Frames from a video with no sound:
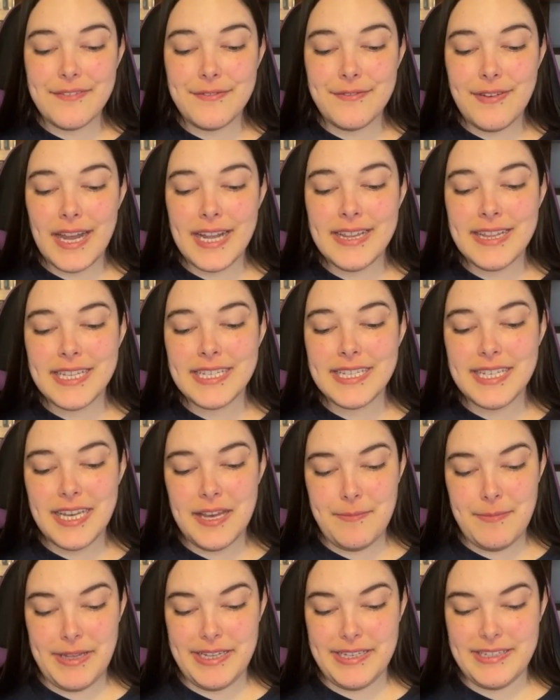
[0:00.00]
violet
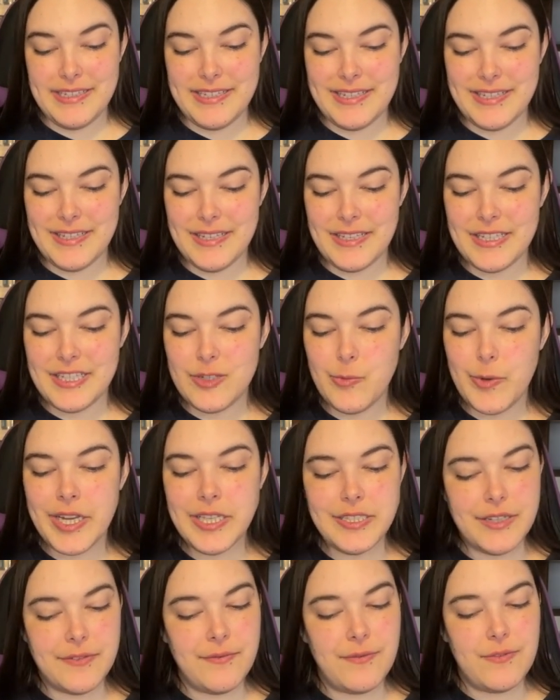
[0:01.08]
gummies,
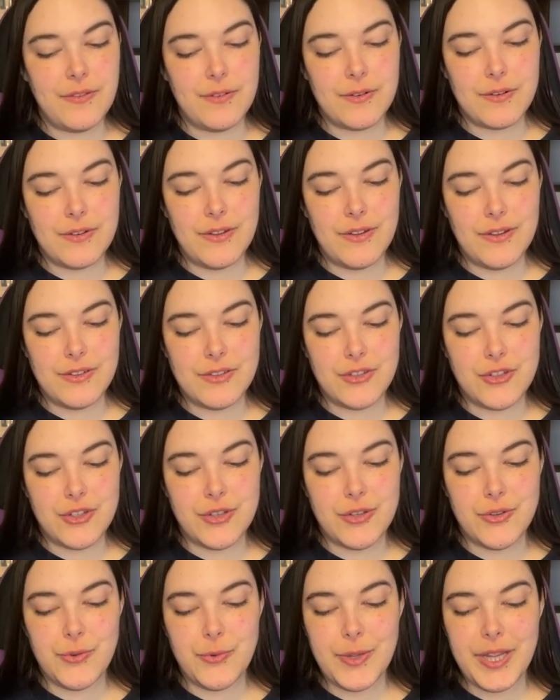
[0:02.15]
sweet and floral
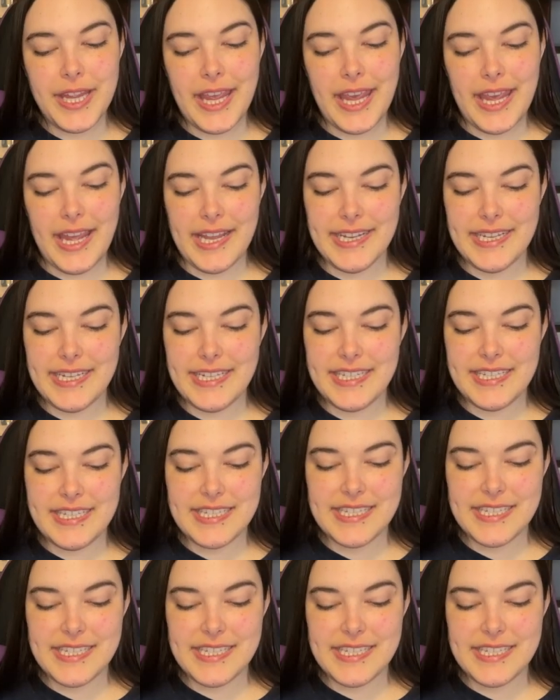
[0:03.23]
chewy candies.